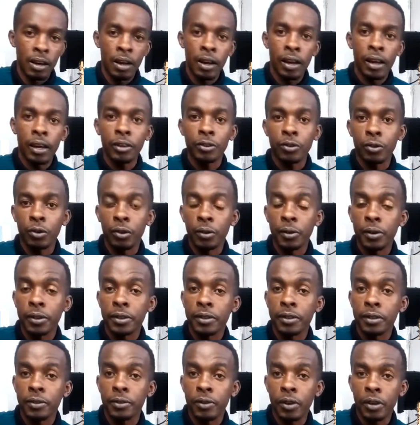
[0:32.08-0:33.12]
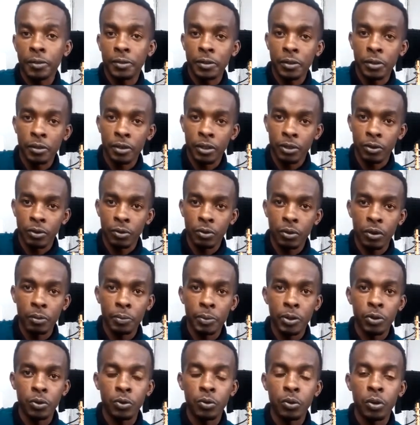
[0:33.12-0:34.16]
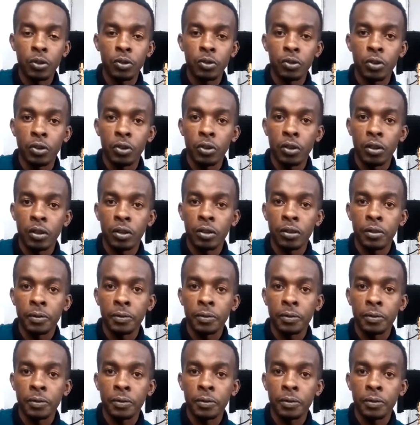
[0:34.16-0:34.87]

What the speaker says: As always, if you have a song that you don't want me to do a tutorial on,